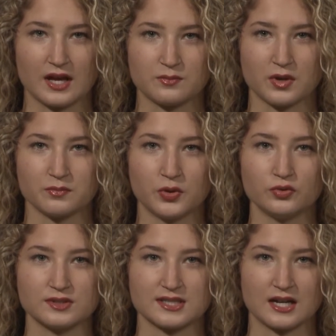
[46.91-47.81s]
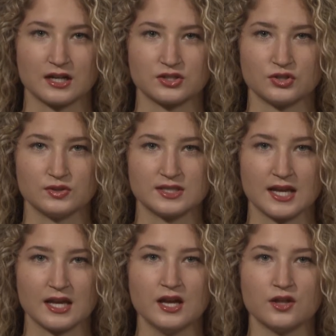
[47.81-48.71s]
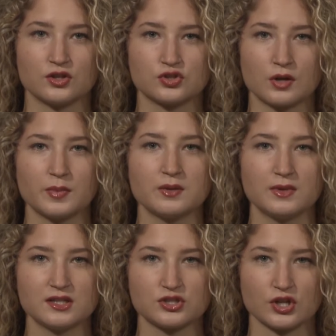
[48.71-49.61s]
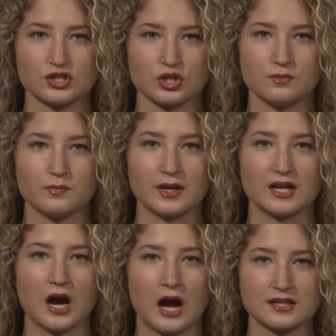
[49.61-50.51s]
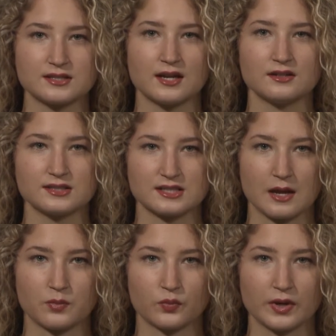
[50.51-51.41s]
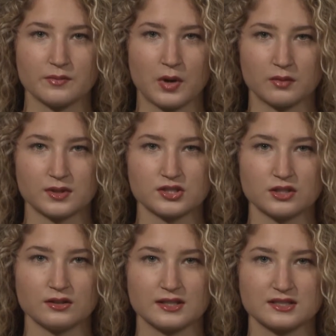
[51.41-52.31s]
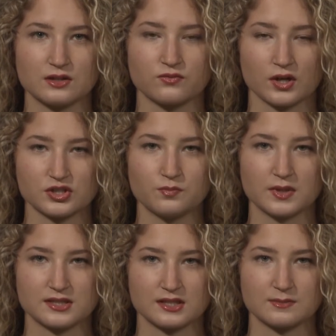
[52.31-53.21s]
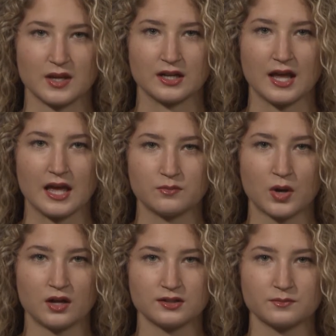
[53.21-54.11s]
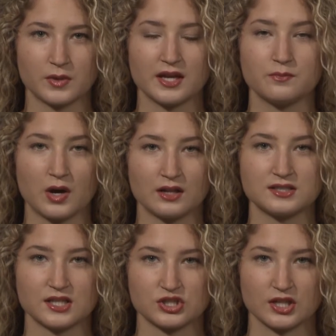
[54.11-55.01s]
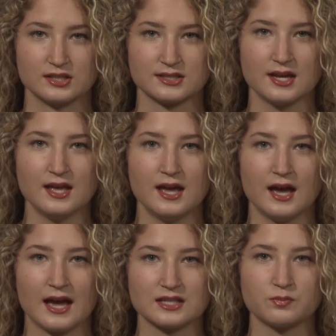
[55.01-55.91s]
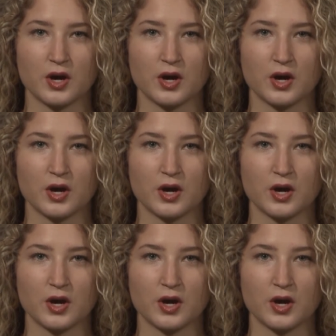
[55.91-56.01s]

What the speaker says: Vladimir Putin said on Tuesday the Trump administration made a hostile step when it published a list of Russian businessmen and politicians as